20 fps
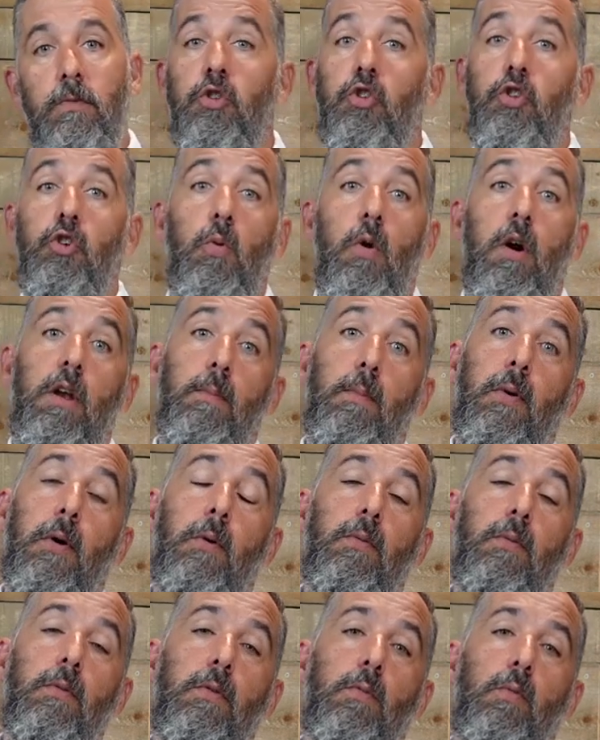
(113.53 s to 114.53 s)
Do you want
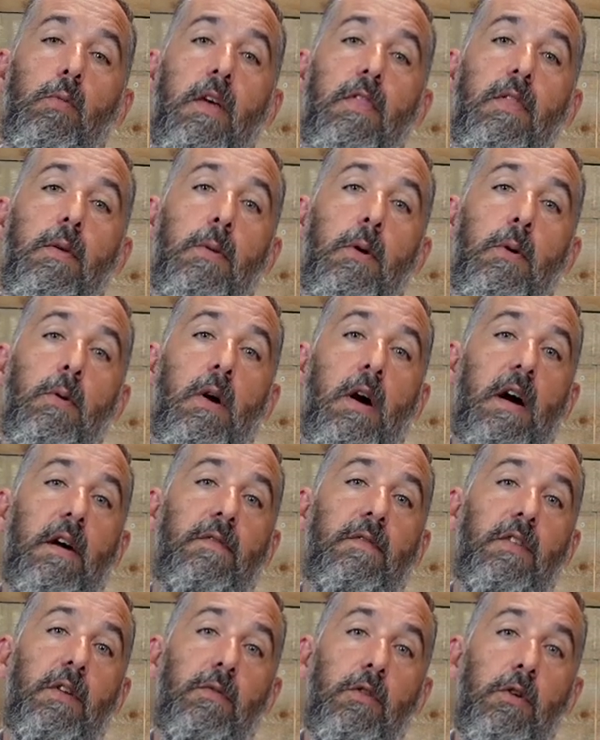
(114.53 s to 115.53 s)
to run the boat
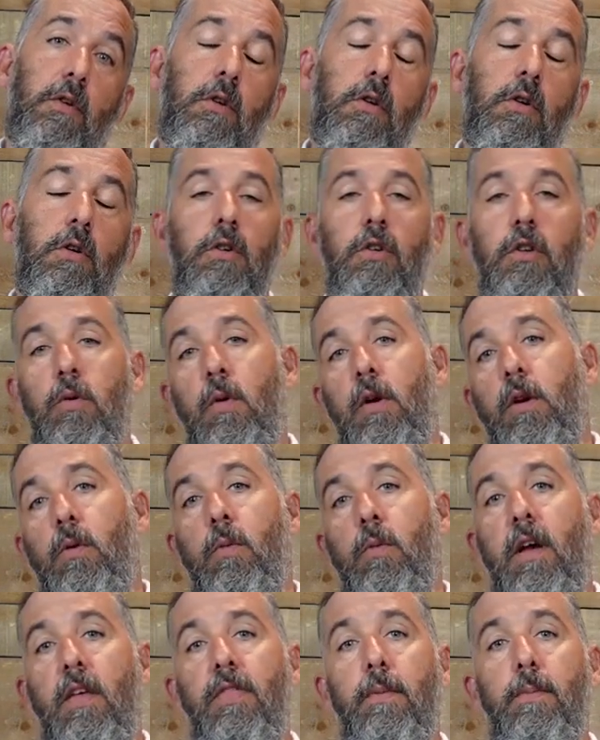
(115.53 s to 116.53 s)
off inverter? Do you want to
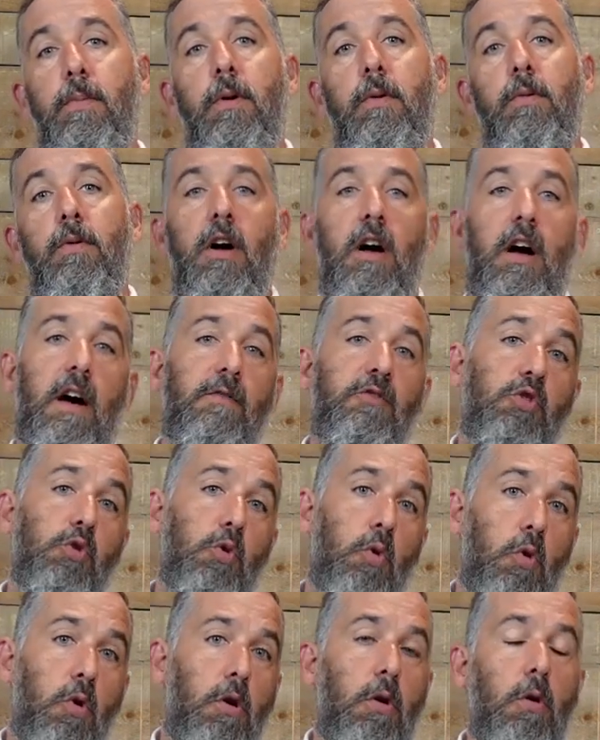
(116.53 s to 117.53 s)
run the boat
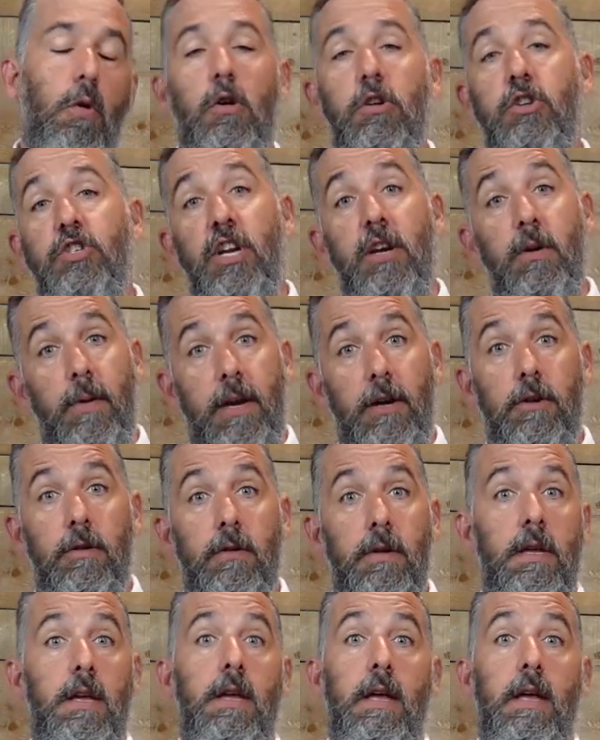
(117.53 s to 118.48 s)
offshore or generator?